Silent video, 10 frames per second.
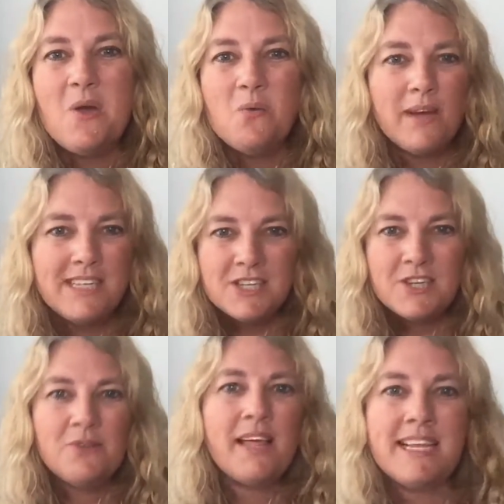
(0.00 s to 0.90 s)
What do
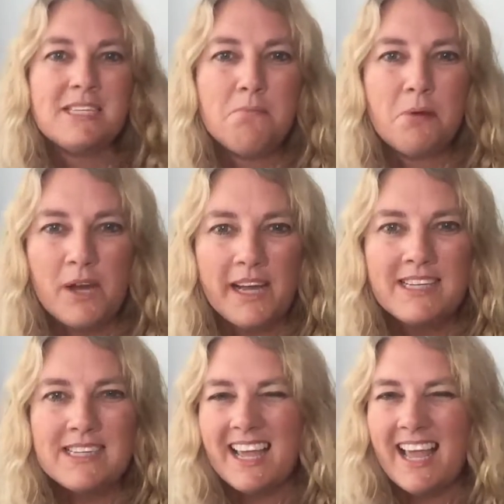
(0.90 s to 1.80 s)
you like to put
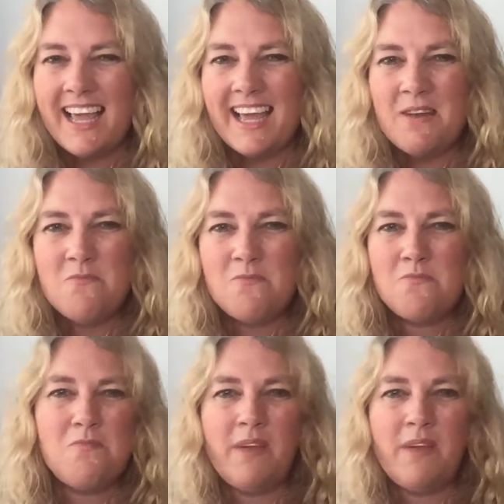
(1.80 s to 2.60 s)
in?